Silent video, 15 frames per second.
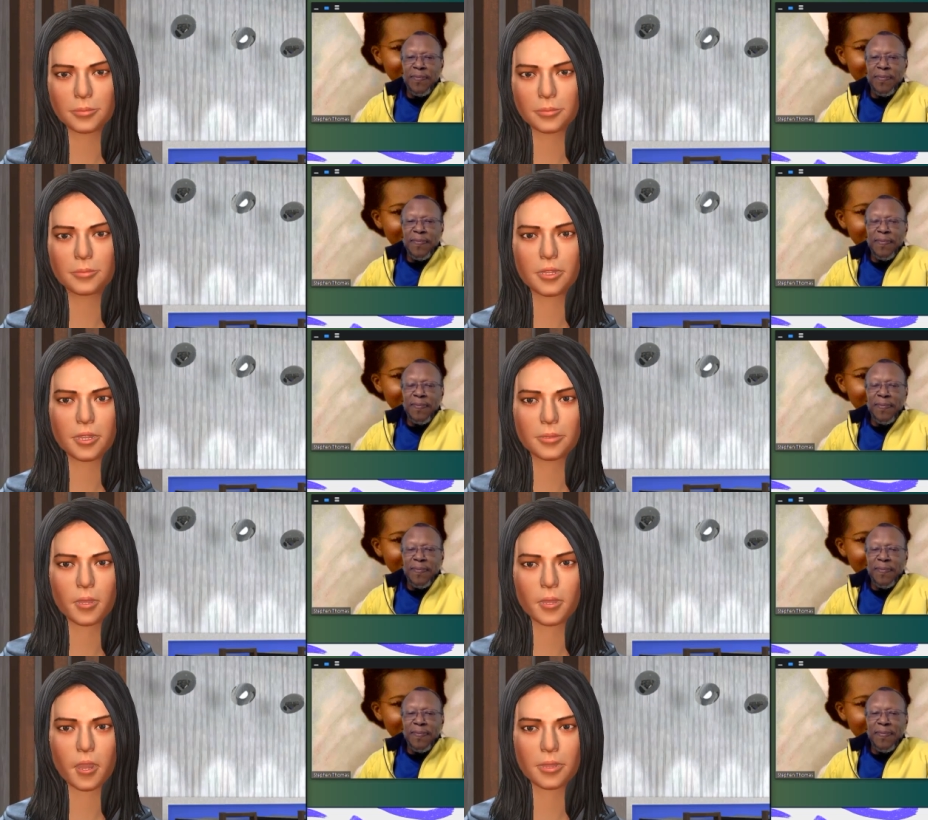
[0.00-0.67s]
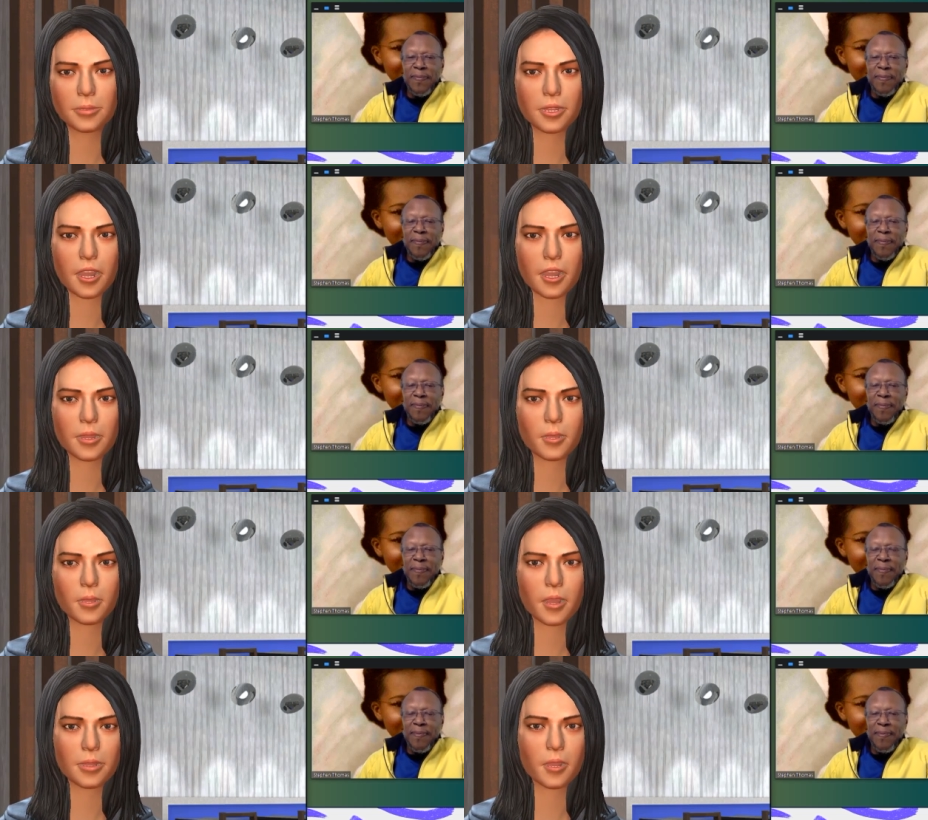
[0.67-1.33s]
Speaker 1: They're so
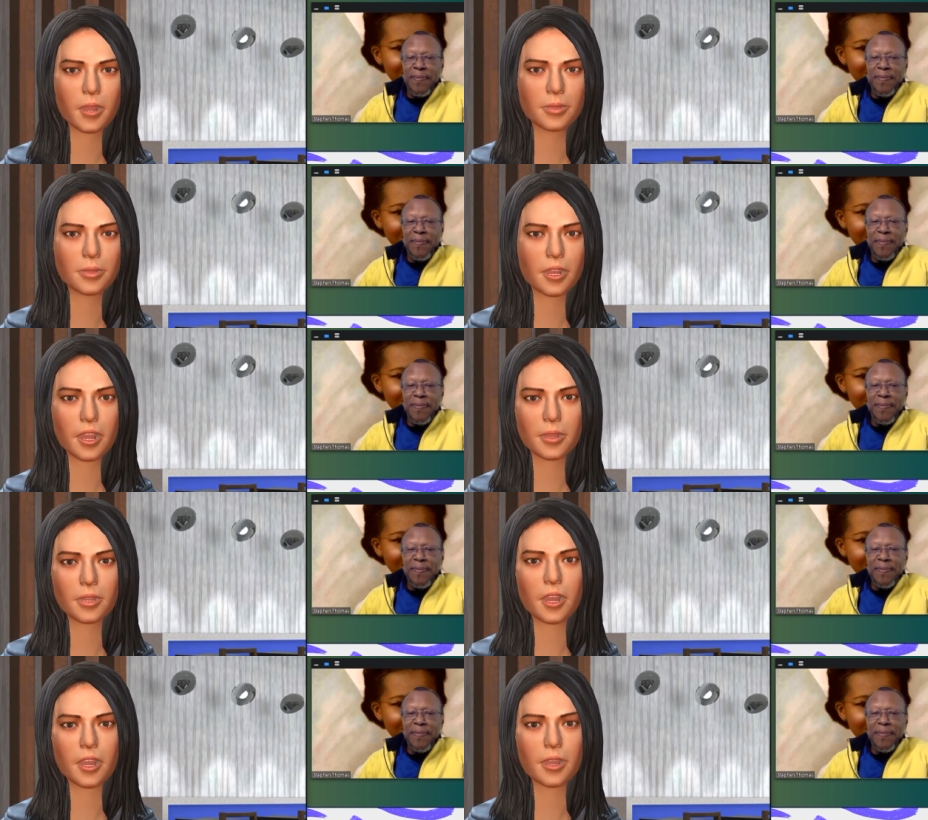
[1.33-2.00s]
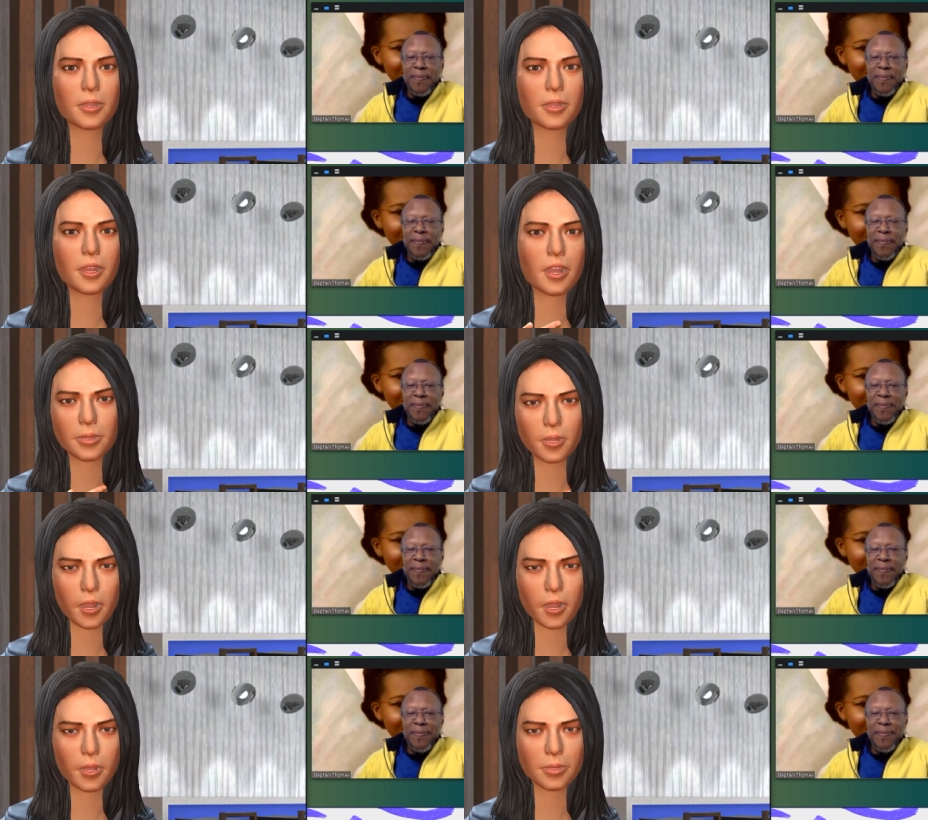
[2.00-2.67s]
busy and I feel like, who
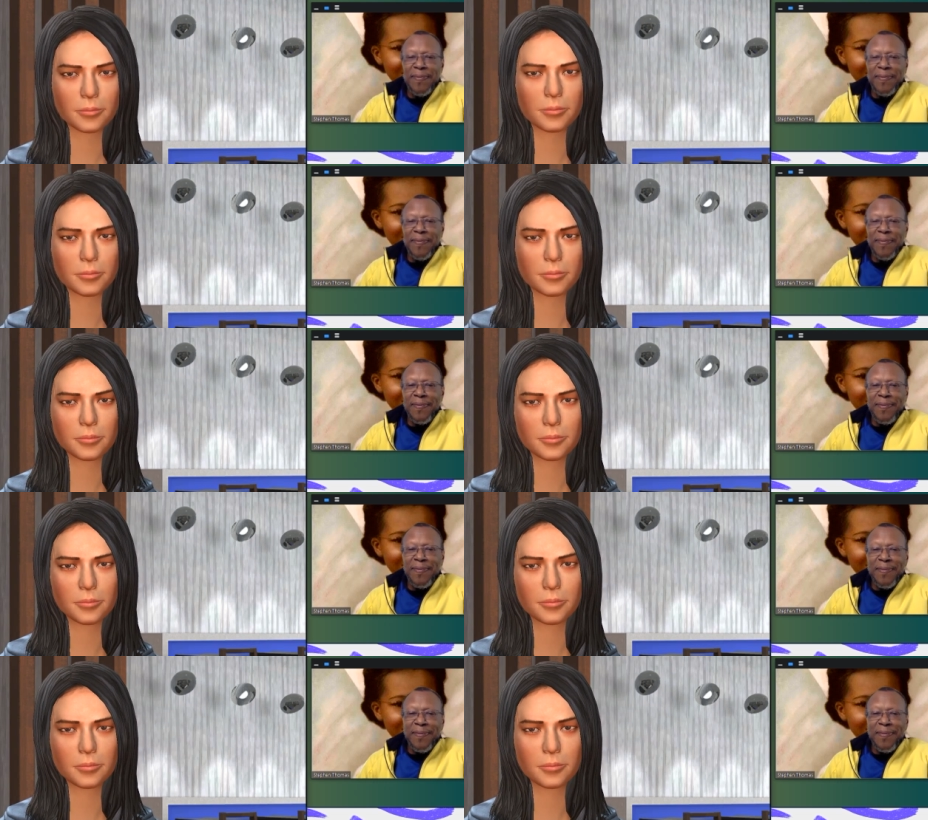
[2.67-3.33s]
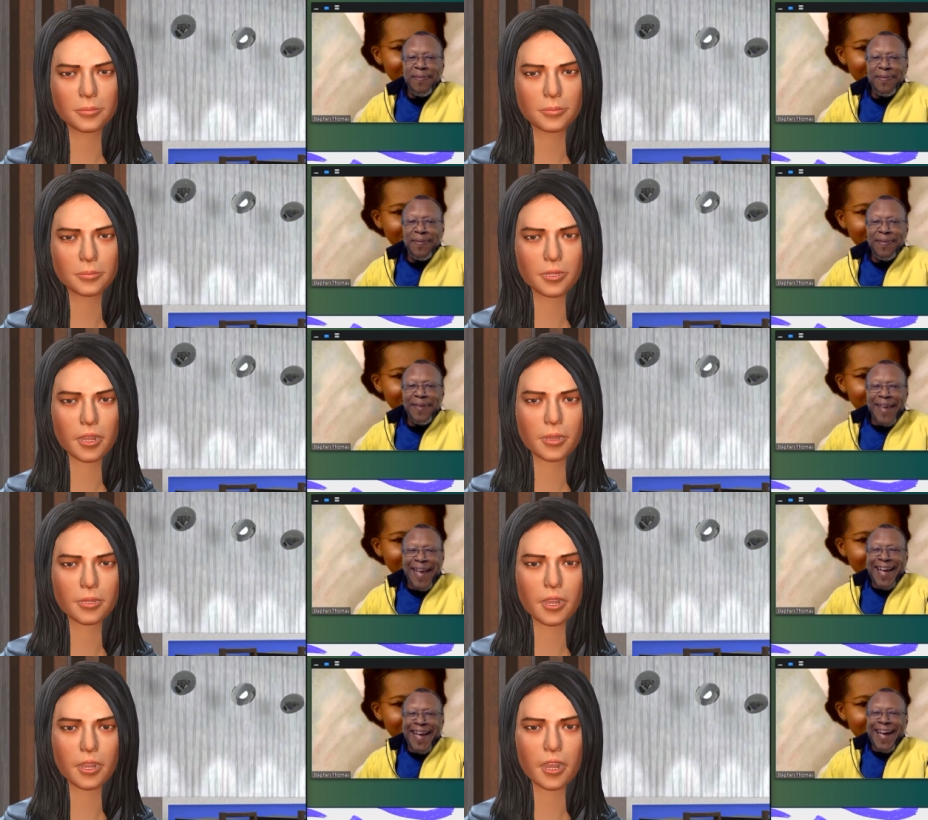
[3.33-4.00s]
am I?
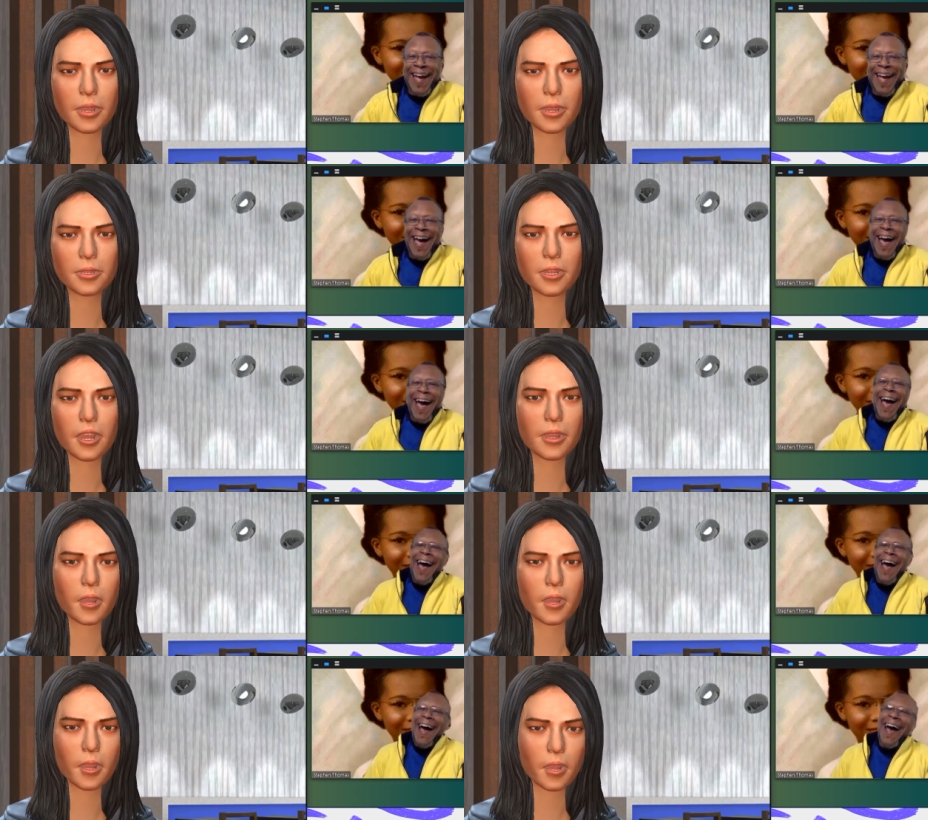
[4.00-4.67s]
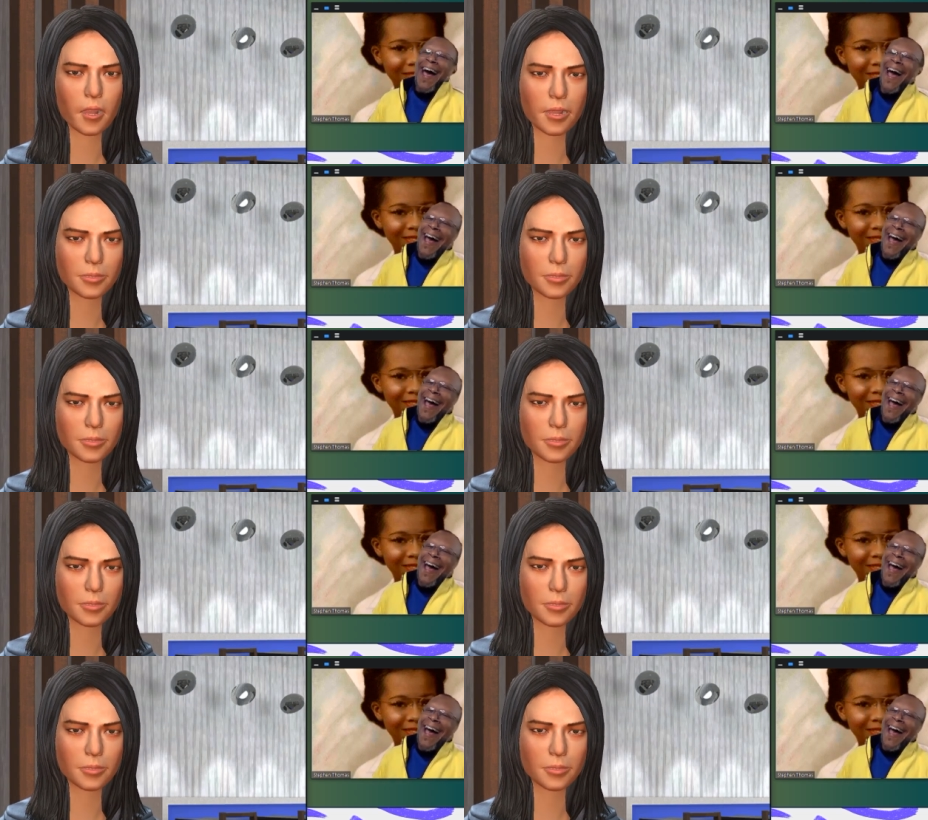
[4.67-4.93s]
Who am I to feel